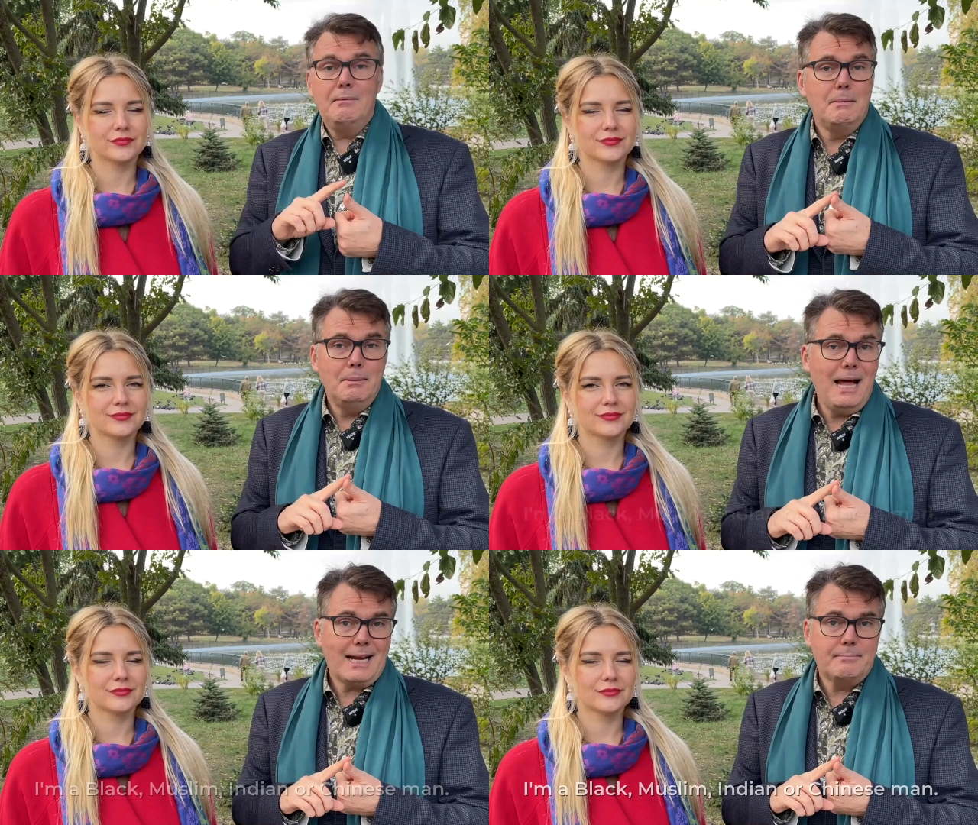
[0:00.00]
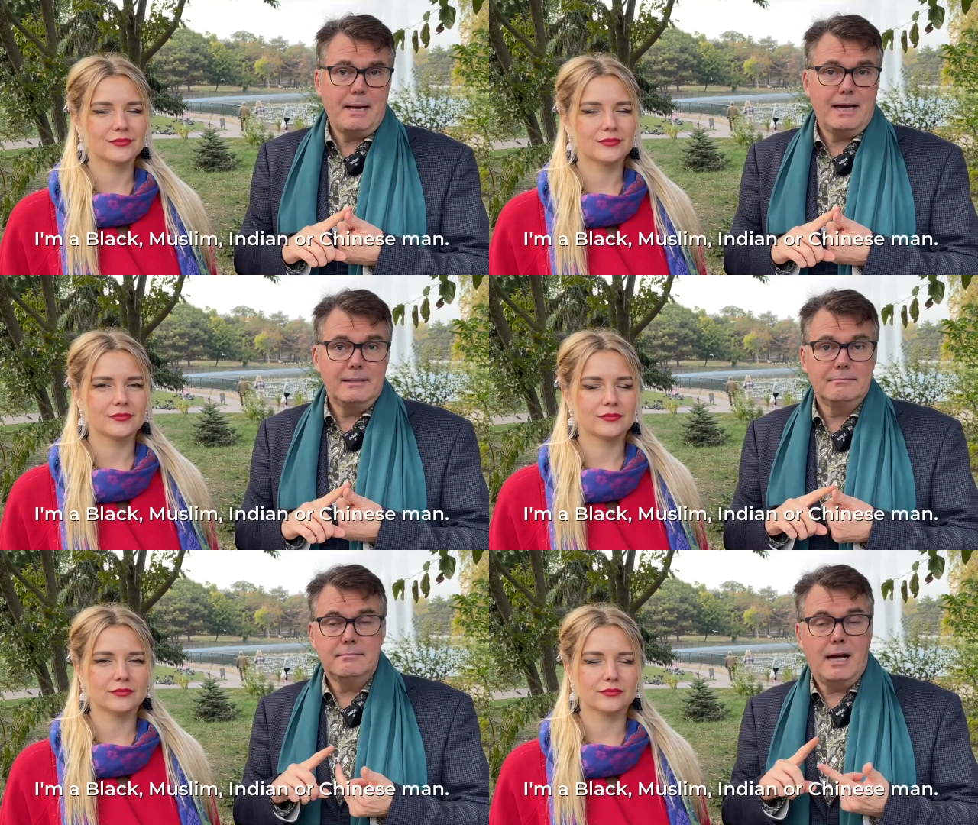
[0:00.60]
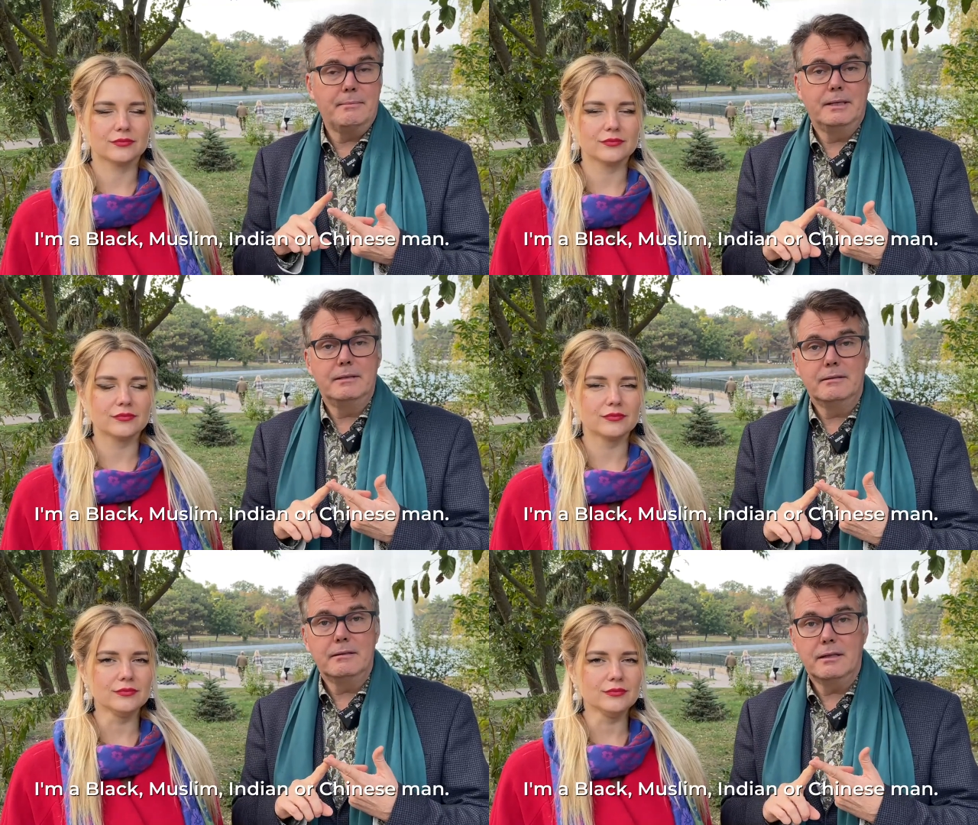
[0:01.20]
Speaker 1: I'm a black man, I'm
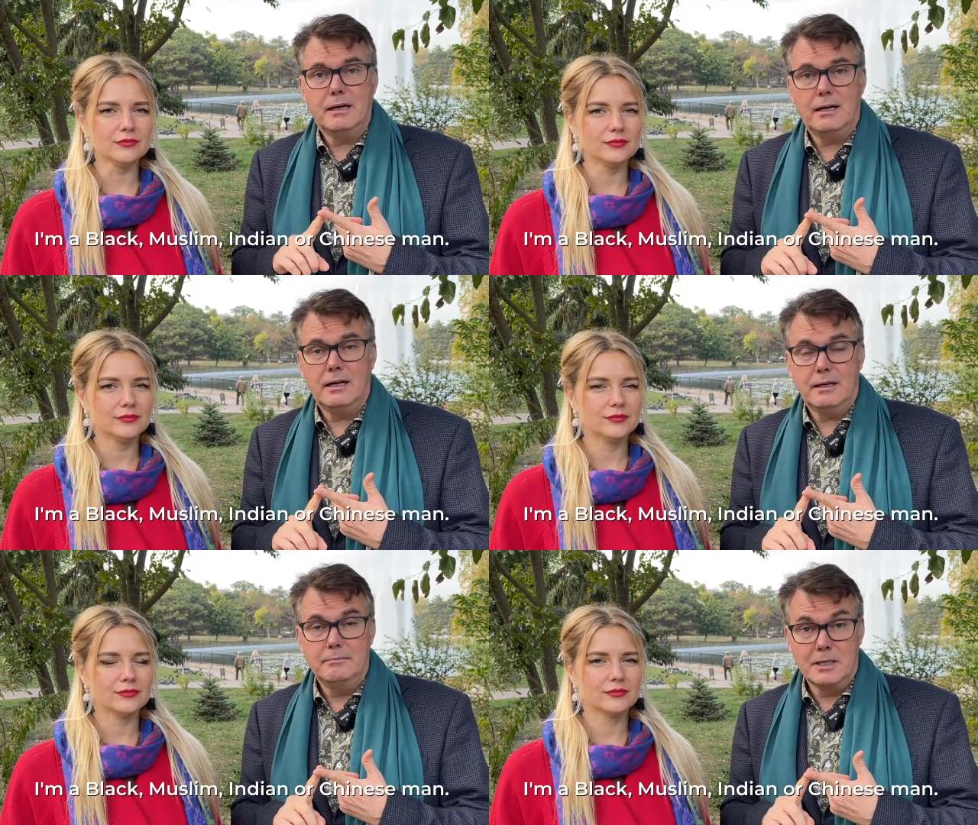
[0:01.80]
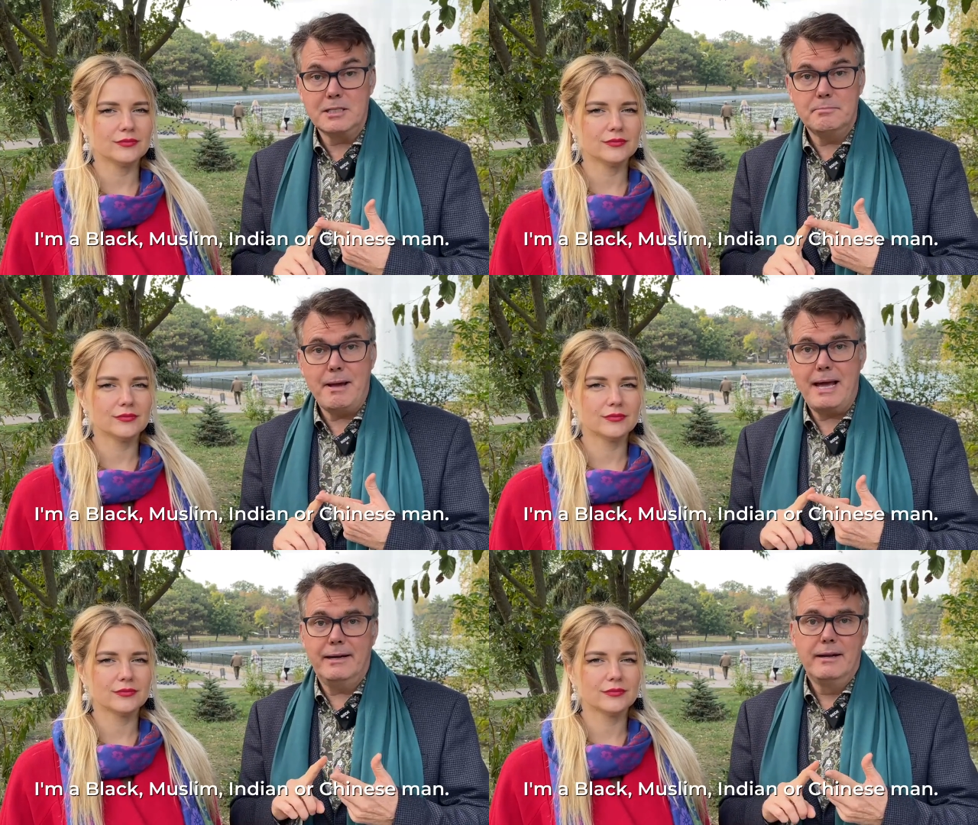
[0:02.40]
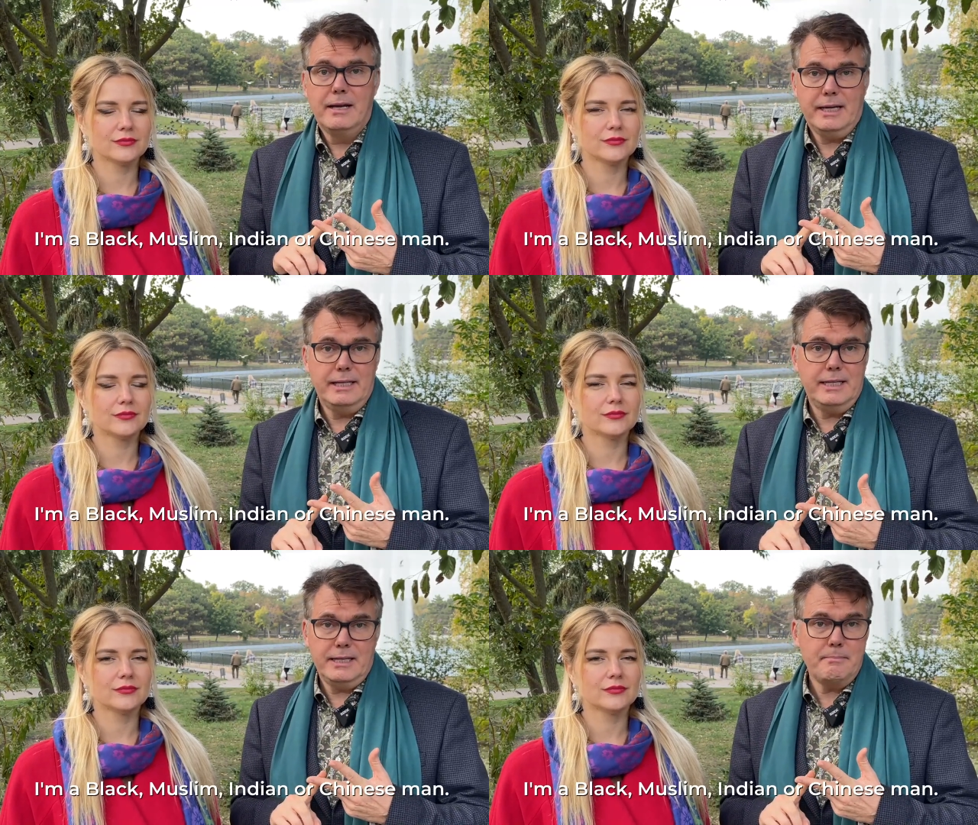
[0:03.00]
a uh, Muslim man,
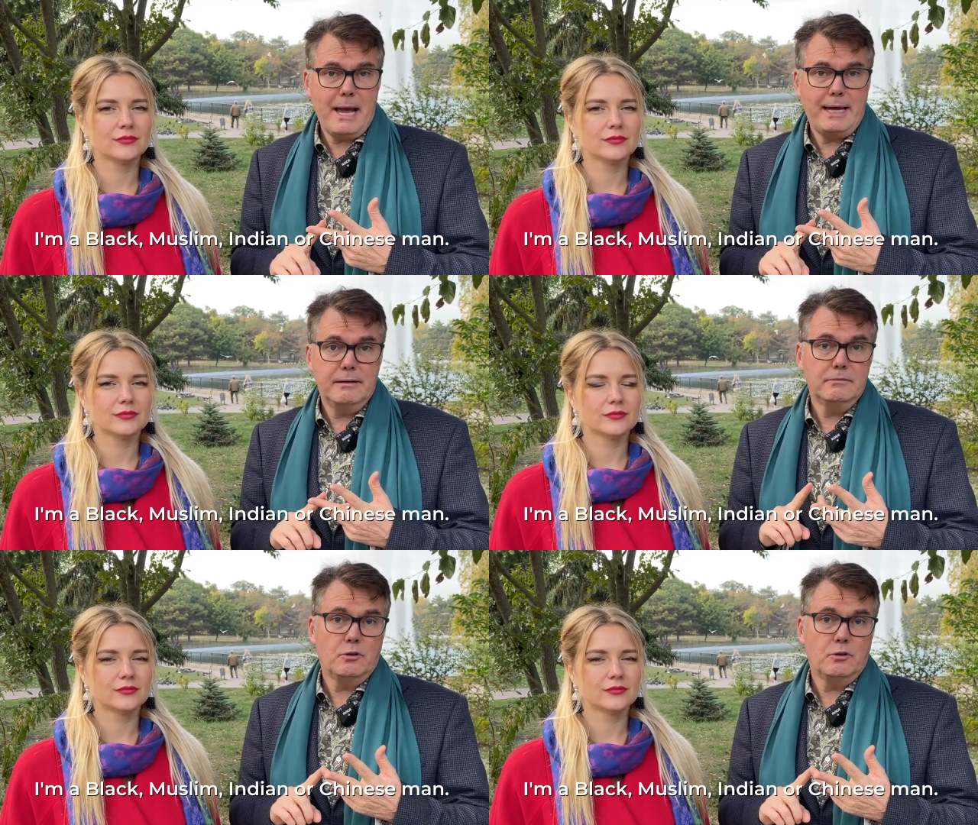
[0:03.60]
Indian man,